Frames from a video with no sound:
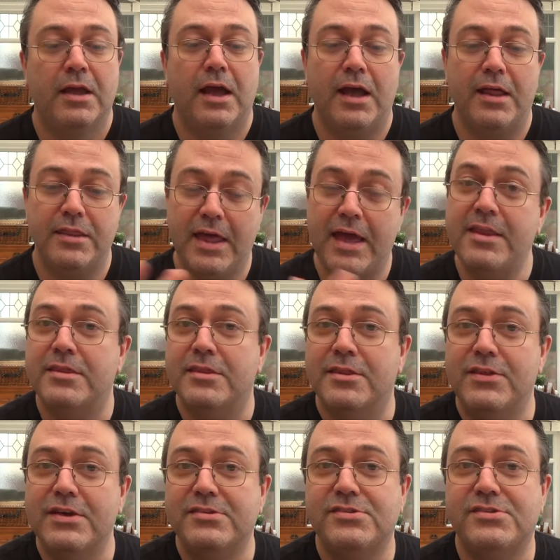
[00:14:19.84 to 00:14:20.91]
And then
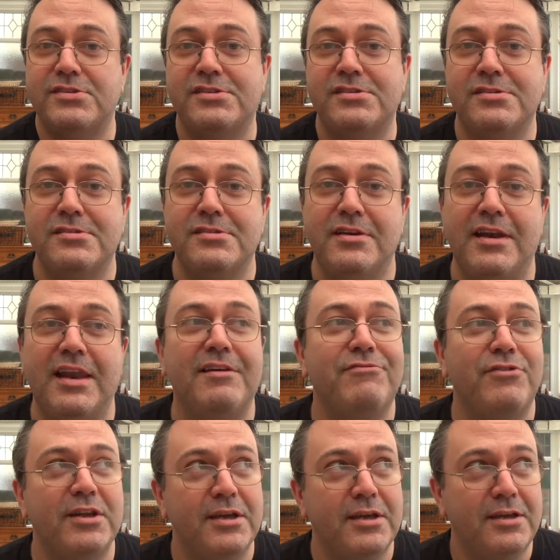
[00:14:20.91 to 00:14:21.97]
this
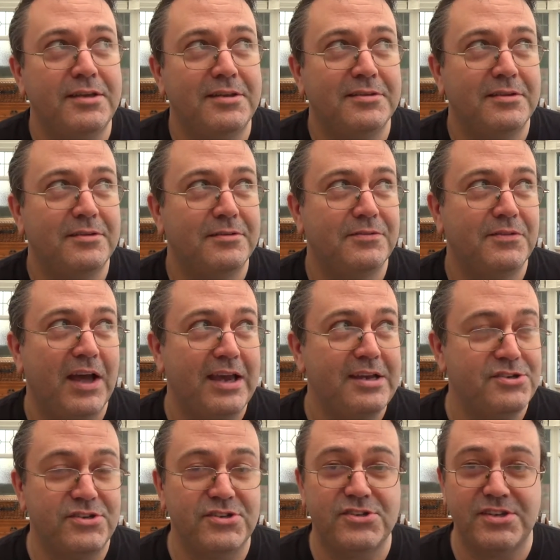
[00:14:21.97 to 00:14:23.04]
lovely
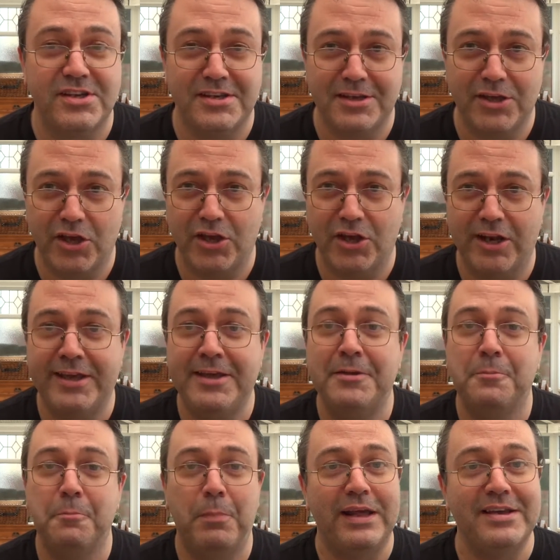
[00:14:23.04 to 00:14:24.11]
agency girlie,
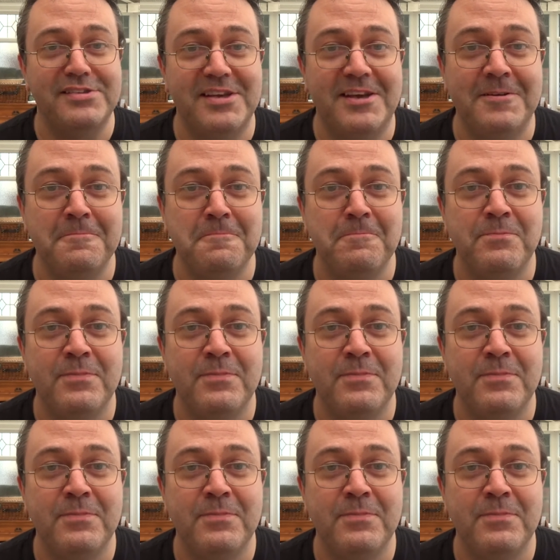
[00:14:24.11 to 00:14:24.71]
bless her,